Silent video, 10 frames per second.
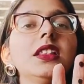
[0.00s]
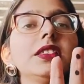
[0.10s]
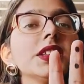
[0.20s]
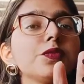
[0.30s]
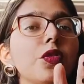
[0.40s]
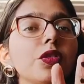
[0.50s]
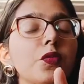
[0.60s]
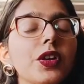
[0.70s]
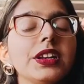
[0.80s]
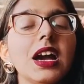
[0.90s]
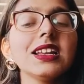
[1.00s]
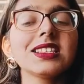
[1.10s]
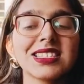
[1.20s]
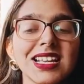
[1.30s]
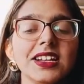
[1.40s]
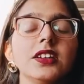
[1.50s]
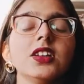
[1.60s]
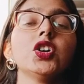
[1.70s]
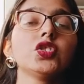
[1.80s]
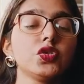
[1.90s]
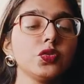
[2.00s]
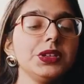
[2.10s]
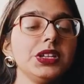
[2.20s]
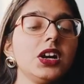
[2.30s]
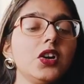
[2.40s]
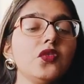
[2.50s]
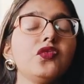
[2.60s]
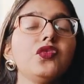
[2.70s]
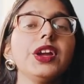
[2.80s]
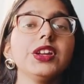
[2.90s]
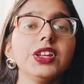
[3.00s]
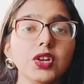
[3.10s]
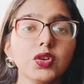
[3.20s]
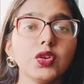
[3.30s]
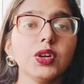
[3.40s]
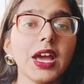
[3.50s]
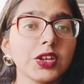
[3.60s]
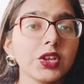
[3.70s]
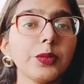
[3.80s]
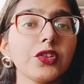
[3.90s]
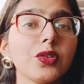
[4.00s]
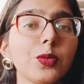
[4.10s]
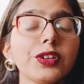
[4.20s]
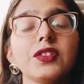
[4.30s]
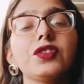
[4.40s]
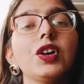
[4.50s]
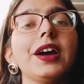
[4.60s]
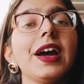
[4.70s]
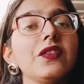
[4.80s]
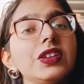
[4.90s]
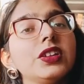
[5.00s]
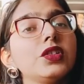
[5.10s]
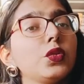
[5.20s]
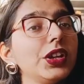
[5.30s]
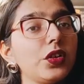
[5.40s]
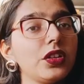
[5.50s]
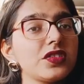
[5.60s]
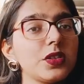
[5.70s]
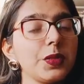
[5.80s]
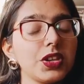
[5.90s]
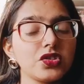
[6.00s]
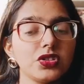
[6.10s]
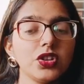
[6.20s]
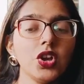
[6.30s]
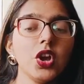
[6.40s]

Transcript: These both points are said to be a very good acupressure point if you are having chronic constipation.